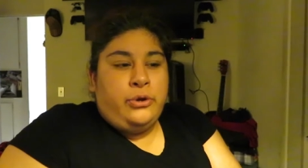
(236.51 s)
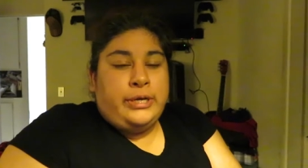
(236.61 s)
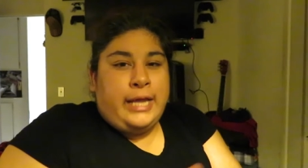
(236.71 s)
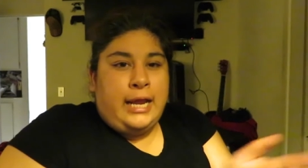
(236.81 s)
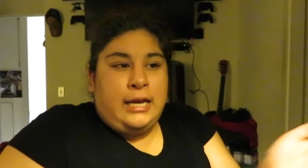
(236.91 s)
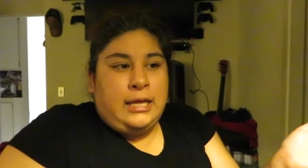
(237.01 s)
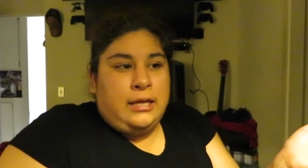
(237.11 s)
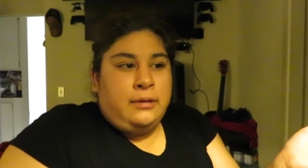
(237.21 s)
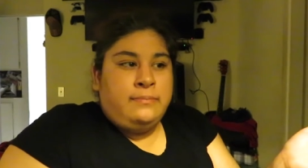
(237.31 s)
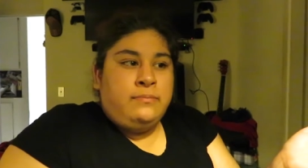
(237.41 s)

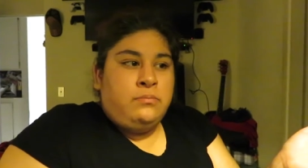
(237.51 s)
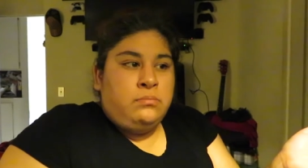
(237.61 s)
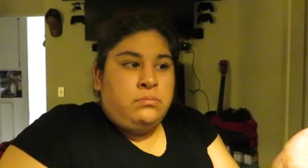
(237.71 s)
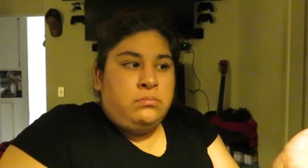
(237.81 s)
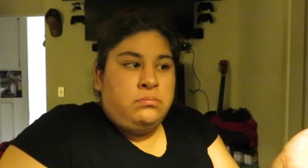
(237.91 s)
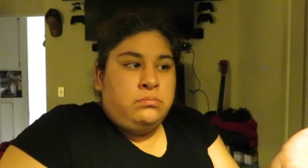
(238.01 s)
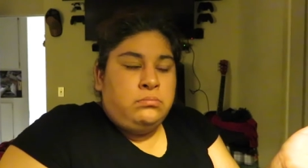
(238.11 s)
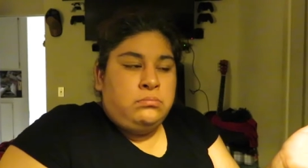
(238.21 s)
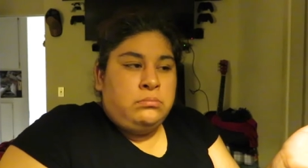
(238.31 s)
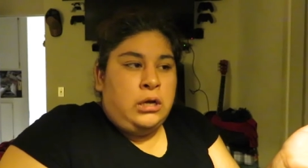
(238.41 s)
daily,
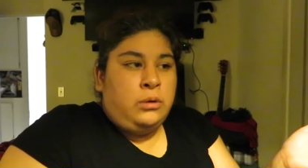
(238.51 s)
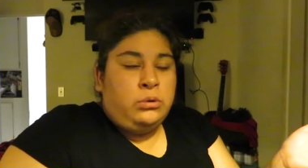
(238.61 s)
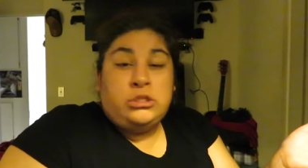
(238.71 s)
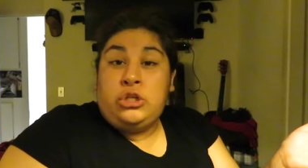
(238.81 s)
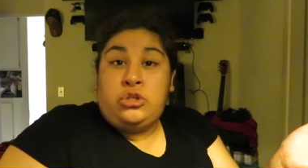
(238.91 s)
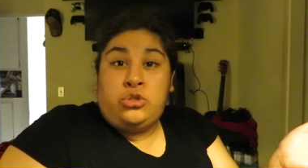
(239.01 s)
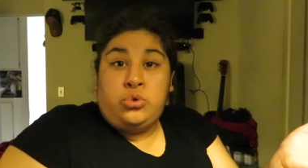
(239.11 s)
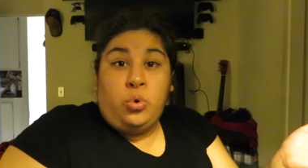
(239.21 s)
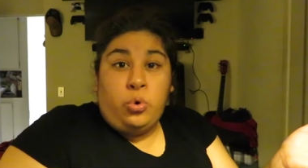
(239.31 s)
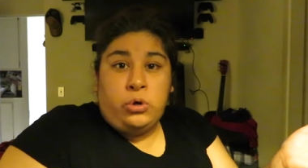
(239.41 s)
I don't want to say
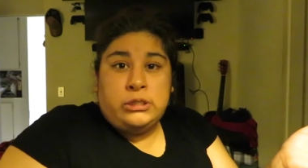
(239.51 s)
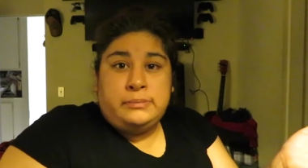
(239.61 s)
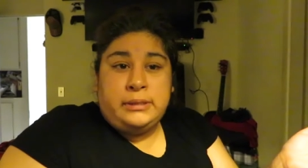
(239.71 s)
chores,